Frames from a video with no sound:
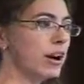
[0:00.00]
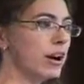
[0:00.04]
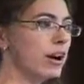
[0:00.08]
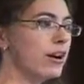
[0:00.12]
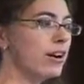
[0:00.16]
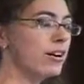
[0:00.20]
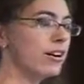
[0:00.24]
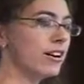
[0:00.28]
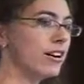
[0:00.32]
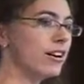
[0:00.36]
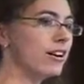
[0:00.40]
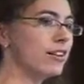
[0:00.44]

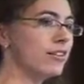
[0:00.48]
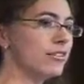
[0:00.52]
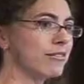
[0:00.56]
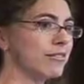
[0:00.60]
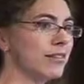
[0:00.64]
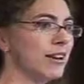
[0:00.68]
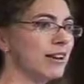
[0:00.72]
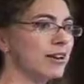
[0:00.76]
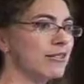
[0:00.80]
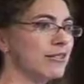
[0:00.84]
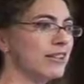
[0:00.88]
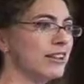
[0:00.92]

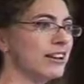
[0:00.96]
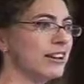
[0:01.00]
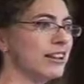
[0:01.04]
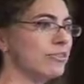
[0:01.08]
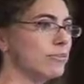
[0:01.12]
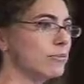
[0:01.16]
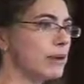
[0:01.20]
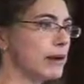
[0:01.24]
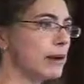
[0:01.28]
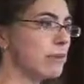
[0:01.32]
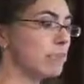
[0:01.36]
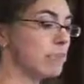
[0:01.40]
our thing is
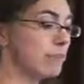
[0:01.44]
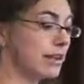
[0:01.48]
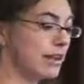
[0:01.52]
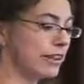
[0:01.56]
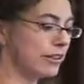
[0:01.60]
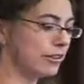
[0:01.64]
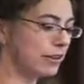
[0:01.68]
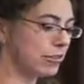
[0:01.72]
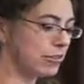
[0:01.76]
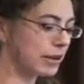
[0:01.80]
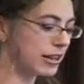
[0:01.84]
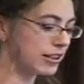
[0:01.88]
about
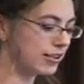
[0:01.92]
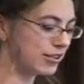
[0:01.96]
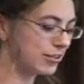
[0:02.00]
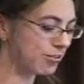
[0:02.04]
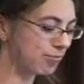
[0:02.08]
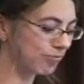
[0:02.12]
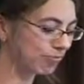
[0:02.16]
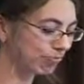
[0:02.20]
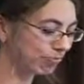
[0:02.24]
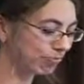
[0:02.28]
being the best.